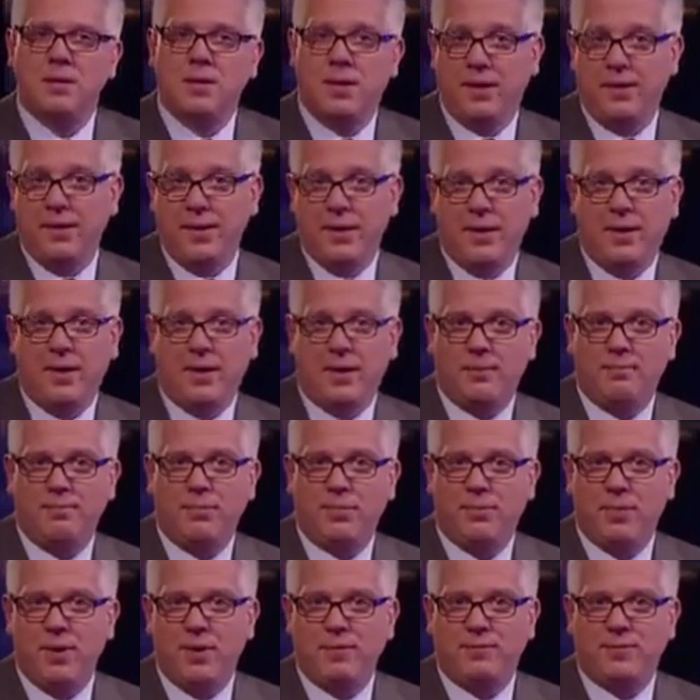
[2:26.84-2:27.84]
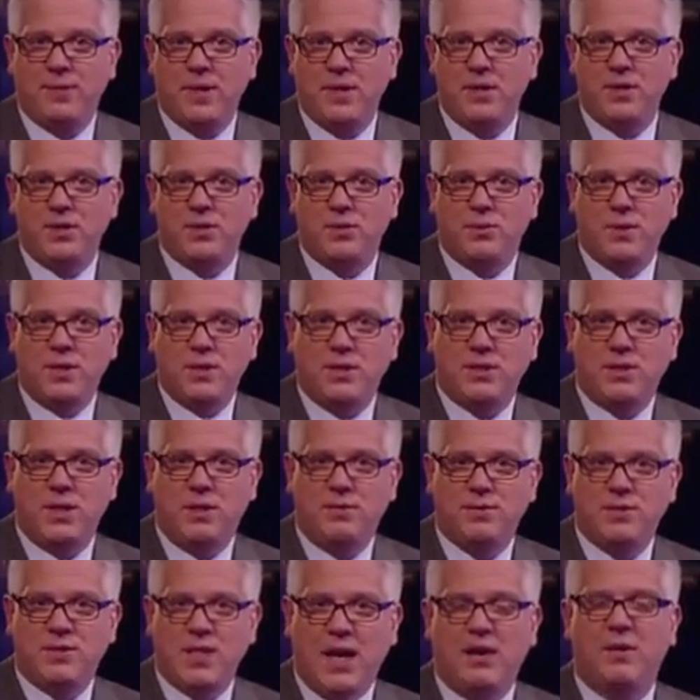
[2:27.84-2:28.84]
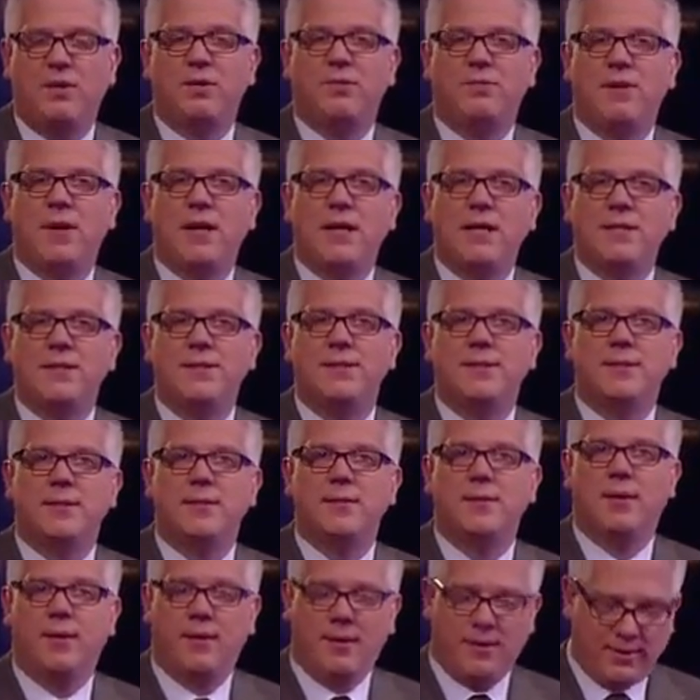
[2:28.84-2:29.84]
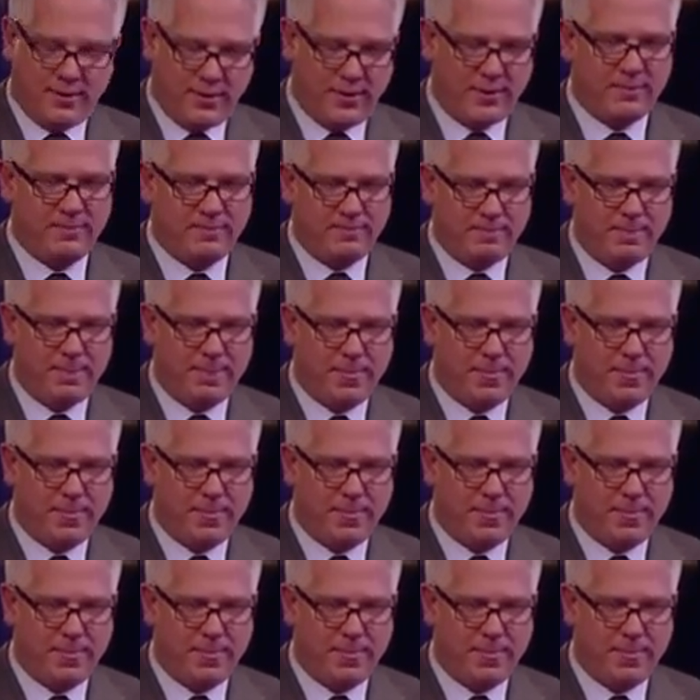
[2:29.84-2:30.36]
There they are. Thrift, industry, self-sacrifice, honor.